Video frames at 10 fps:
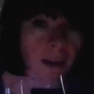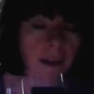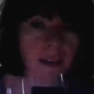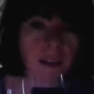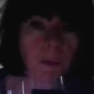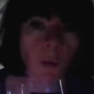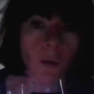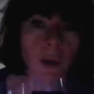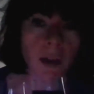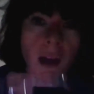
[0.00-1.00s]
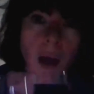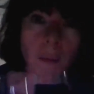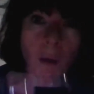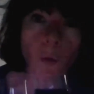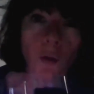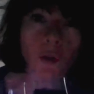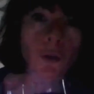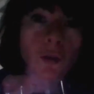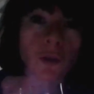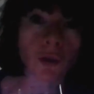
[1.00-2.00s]
and exploring about what you
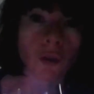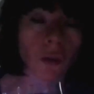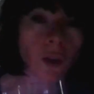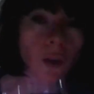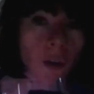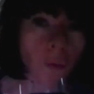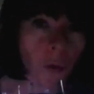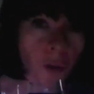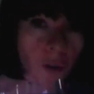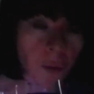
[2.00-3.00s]
can do, and what you